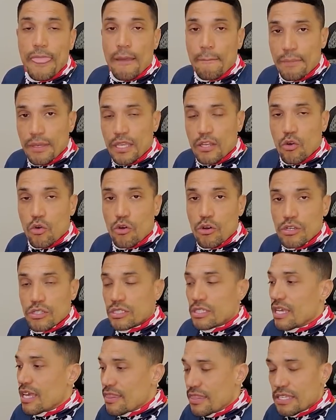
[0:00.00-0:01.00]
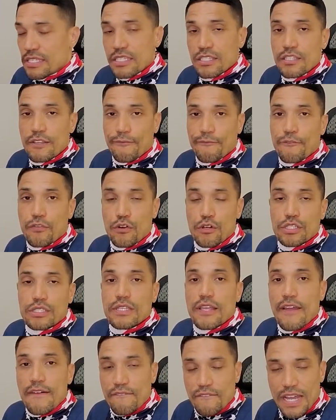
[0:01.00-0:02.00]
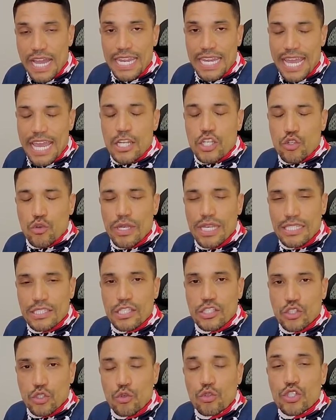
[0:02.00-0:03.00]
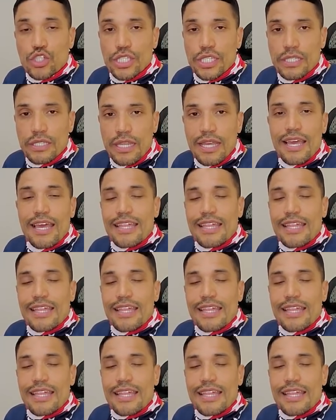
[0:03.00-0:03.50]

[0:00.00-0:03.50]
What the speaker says: because this is the first financial institution